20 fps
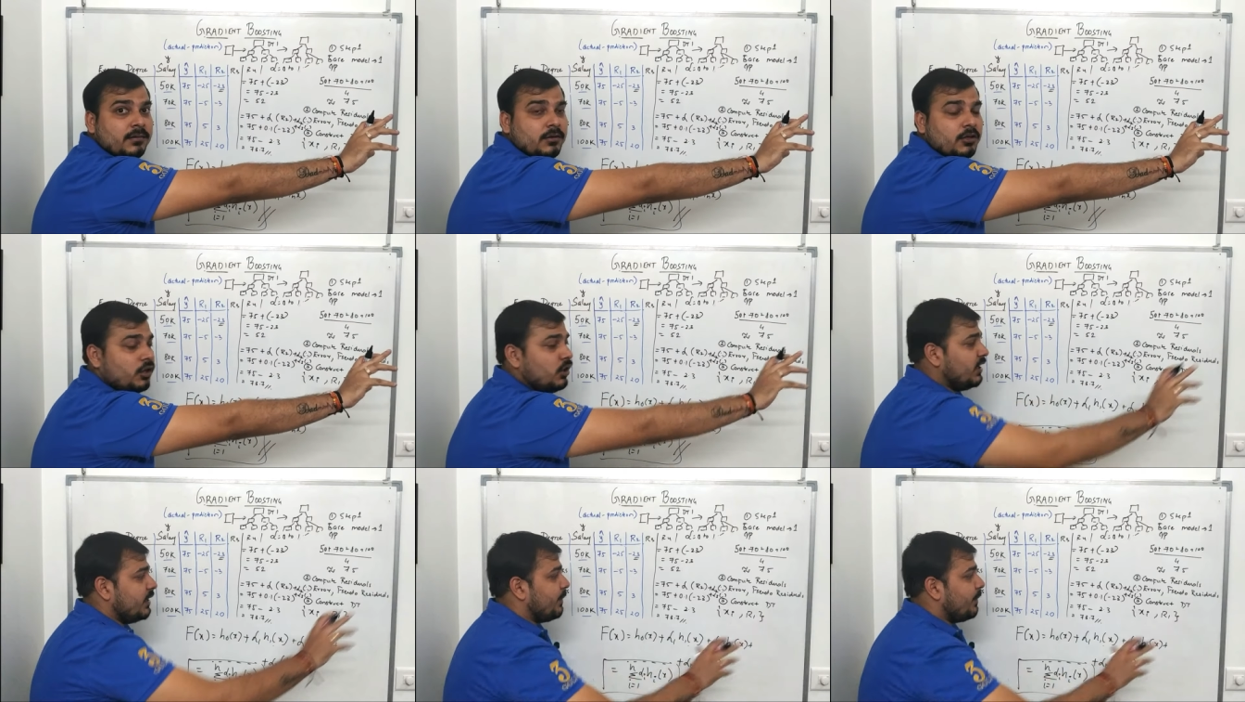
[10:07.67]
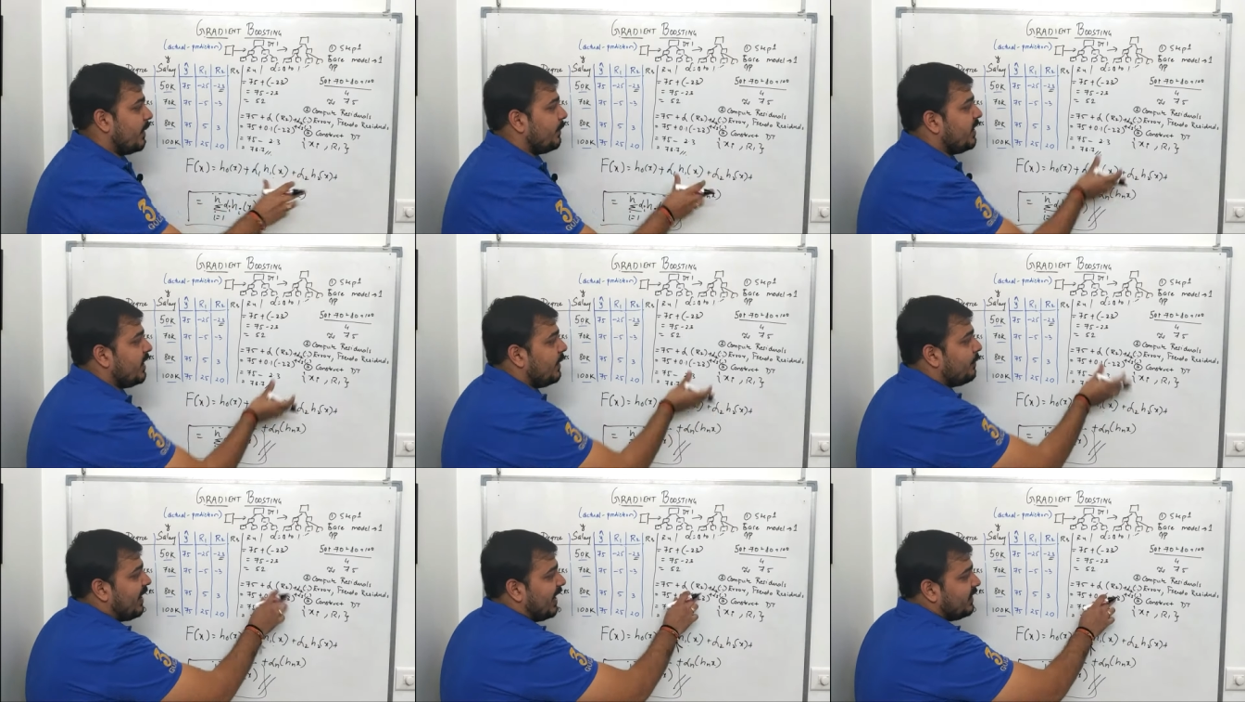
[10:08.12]
You know, it may
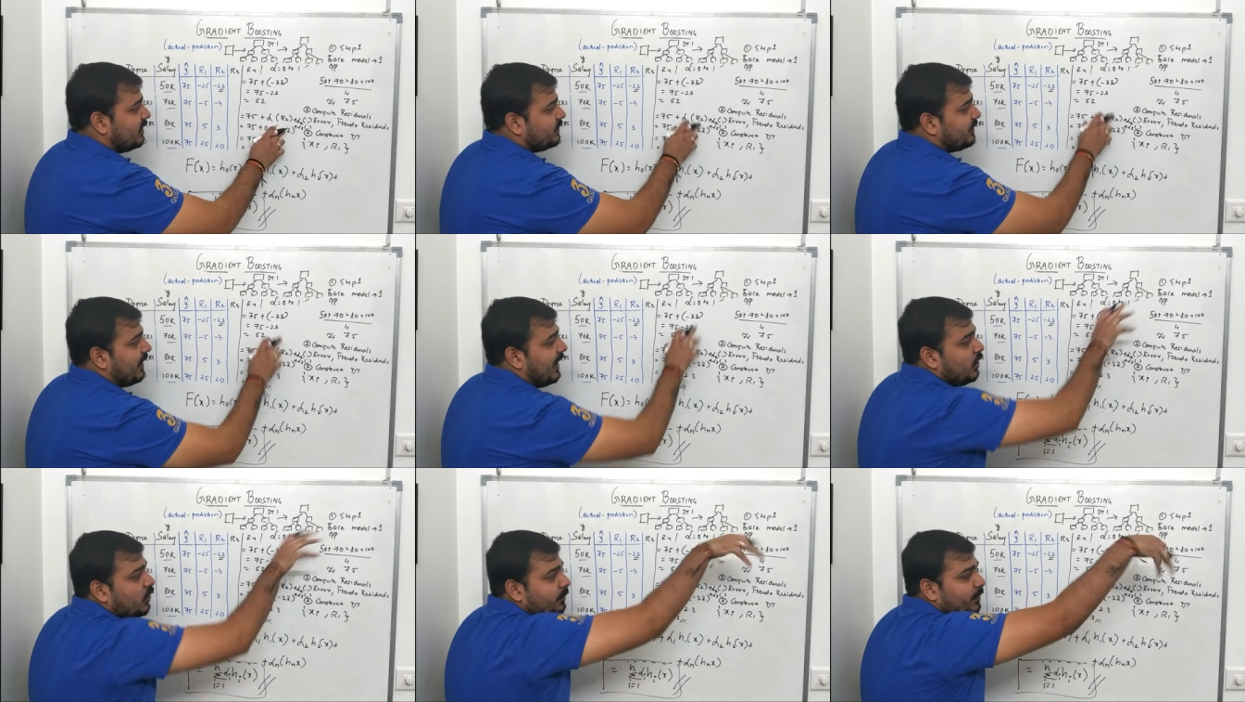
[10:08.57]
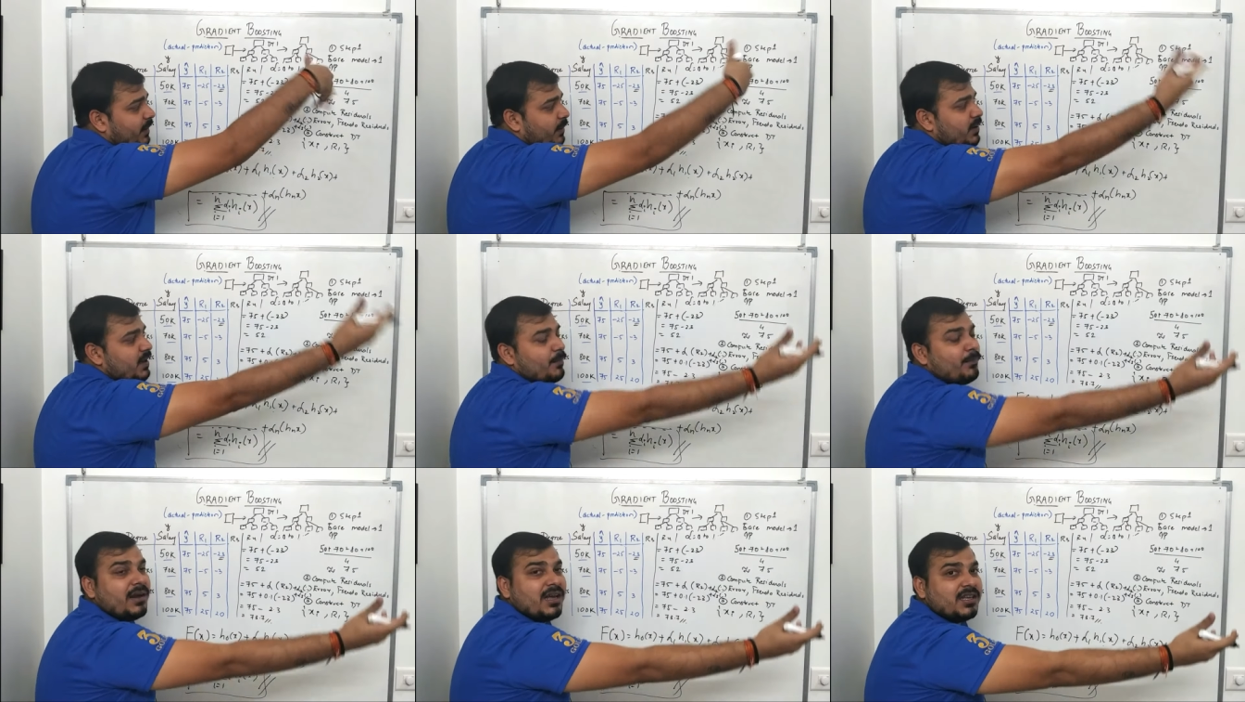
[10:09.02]
be a minus value, it may
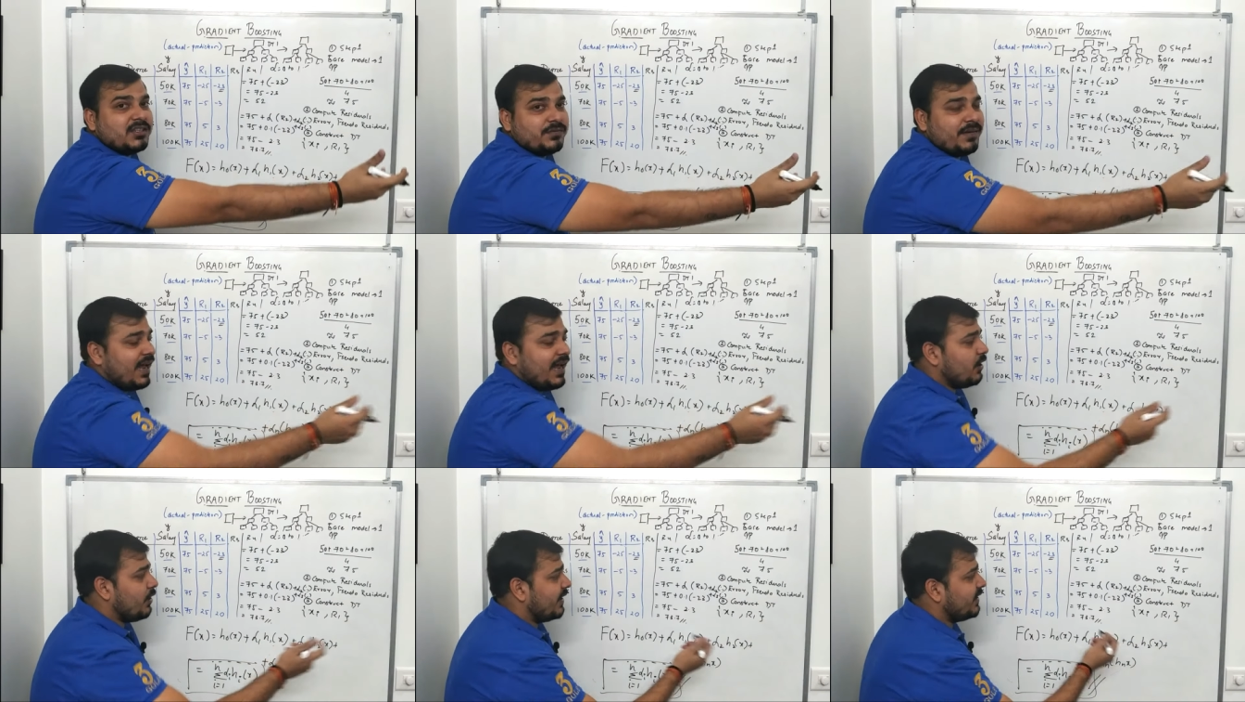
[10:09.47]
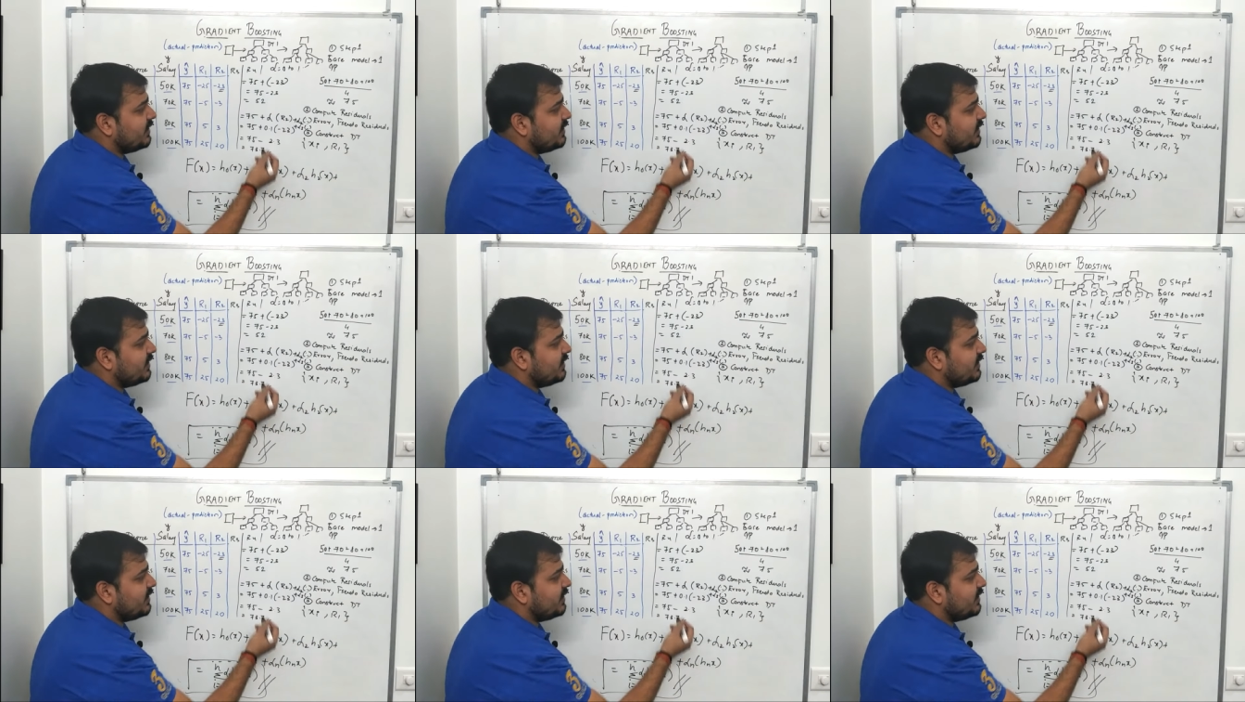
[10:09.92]
be a plus value,